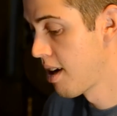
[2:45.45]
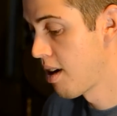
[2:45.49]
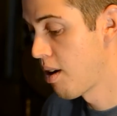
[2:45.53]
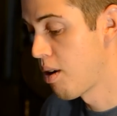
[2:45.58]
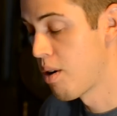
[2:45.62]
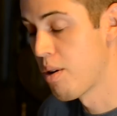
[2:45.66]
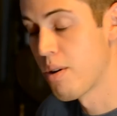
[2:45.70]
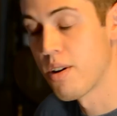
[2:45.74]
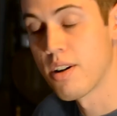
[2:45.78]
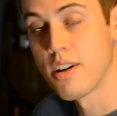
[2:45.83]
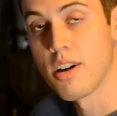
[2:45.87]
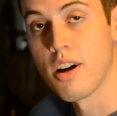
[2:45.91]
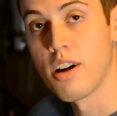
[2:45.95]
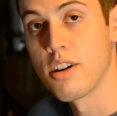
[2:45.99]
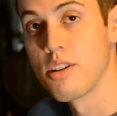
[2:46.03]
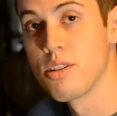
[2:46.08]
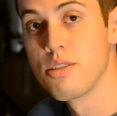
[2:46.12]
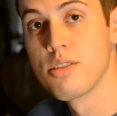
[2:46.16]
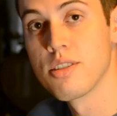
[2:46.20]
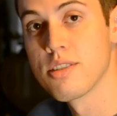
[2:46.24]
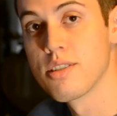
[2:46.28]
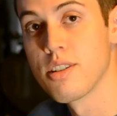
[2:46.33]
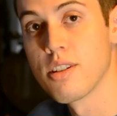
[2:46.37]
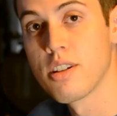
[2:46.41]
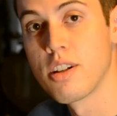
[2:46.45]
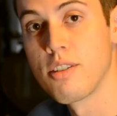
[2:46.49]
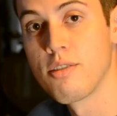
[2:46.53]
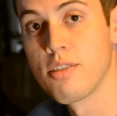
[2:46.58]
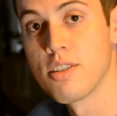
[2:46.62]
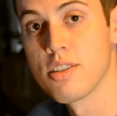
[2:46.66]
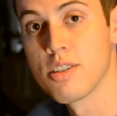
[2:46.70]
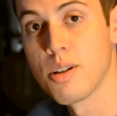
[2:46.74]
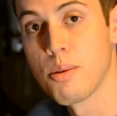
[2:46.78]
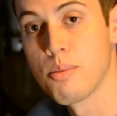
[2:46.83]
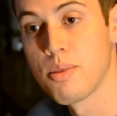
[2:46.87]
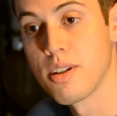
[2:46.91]
Or are you just looking for
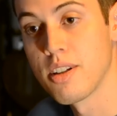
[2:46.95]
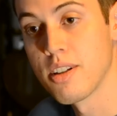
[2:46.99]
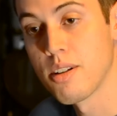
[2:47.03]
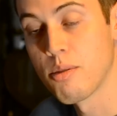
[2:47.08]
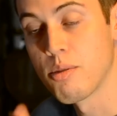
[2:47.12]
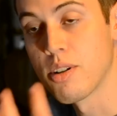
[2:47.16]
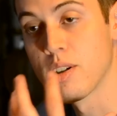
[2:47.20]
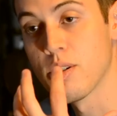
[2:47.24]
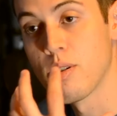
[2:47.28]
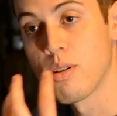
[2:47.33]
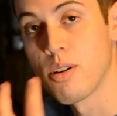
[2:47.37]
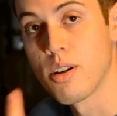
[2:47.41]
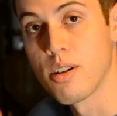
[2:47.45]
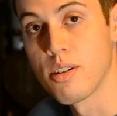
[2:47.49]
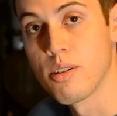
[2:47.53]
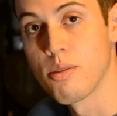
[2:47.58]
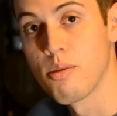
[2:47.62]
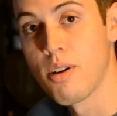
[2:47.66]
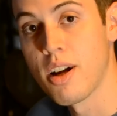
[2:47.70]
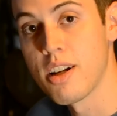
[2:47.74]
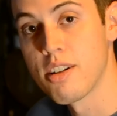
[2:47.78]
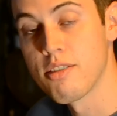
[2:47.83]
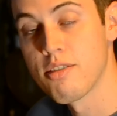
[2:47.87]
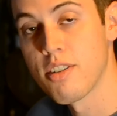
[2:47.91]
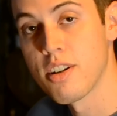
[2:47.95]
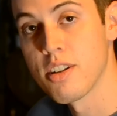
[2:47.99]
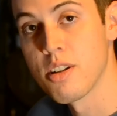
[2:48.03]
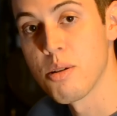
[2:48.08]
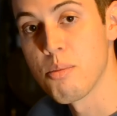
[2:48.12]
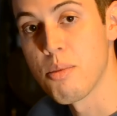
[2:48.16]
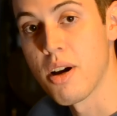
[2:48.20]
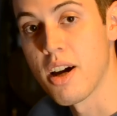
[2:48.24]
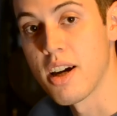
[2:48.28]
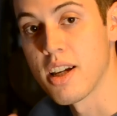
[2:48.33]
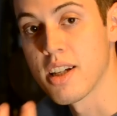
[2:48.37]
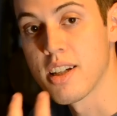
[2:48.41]
something to record right in front of
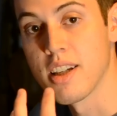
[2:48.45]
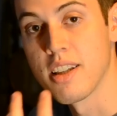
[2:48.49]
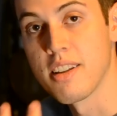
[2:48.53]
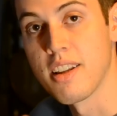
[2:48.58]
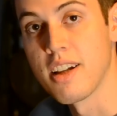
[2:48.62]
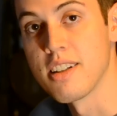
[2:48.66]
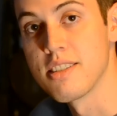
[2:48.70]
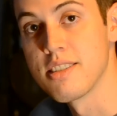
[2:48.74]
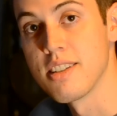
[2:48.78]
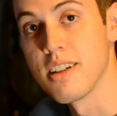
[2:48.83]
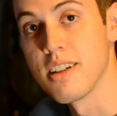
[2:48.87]
the mic and that's